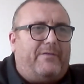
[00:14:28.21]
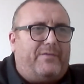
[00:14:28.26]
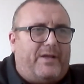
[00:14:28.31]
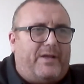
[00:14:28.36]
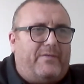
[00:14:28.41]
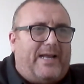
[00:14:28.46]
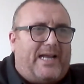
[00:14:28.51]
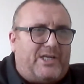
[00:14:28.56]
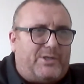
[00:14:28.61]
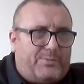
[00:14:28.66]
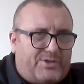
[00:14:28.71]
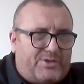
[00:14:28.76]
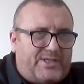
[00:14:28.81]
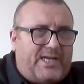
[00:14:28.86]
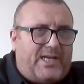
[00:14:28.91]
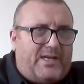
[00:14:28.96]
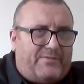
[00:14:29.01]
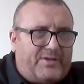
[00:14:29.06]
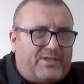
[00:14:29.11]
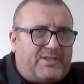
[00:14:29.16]
of the actual
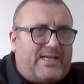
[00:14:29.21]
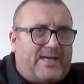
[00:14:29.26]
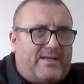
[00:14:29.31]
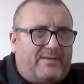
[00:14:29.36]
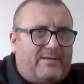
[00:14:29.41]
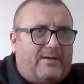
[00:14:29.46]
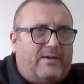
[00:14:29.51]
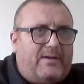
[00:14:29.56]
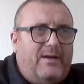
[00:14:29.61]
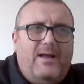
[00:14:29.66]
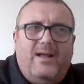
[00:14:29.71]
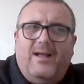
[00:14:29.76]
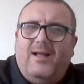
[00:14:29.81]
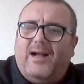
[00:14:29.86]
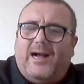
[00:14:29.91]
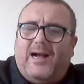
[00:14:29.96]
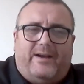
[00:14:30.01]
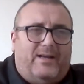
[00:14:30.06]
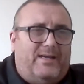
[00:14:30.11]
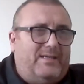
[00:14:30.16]
Sinderford Centre,
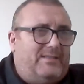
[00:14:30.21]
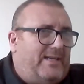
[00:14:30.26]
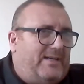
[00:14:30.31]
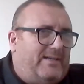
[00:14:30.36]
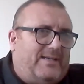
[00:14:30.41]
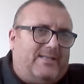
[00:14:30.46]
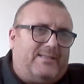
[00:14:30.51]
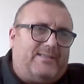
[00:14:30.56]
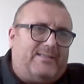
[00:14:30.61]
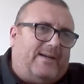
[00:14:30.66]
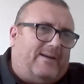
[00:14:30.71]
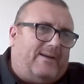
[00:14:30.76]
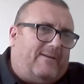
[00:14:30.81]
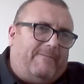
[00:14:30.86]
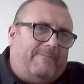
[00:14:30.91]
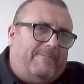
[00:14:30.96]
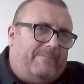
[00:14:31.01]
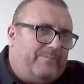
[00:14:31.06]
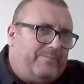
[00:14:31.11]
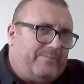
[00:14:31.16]
and I think that they're